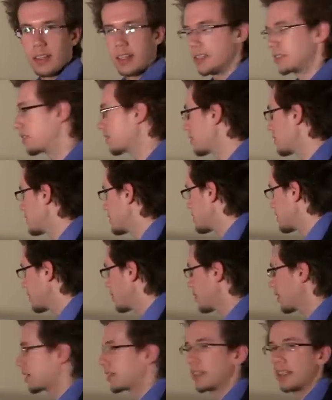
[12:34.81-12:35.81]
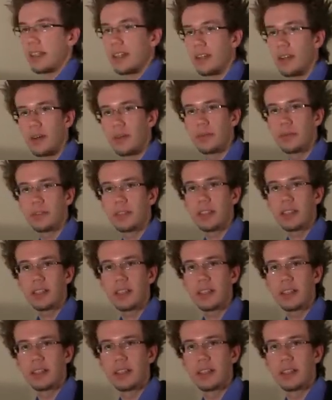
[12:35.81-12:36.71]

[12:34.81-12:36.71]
as you can see right here, hopefully,